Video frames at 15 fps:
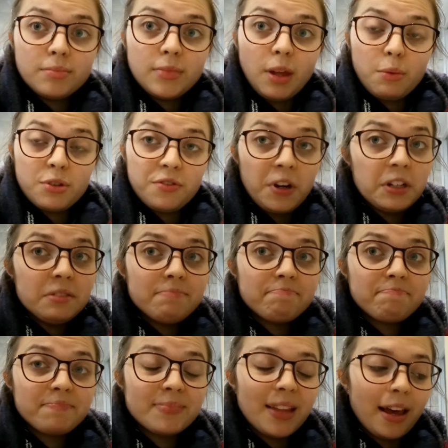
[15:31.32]
That was fun.
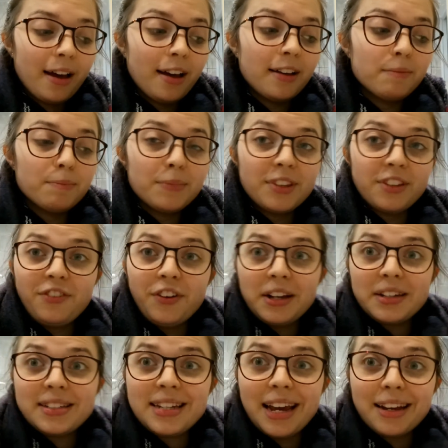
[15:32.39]
The
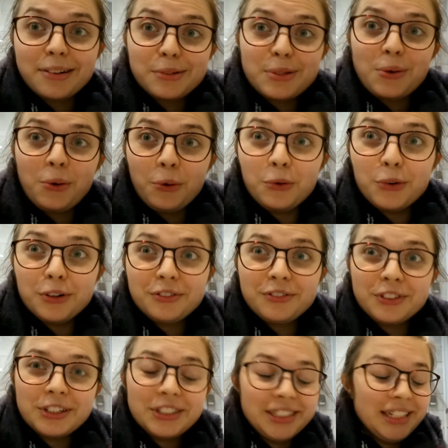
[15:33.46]
first take was
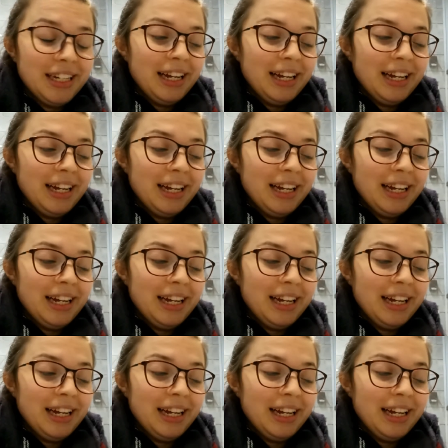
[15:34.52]
awful.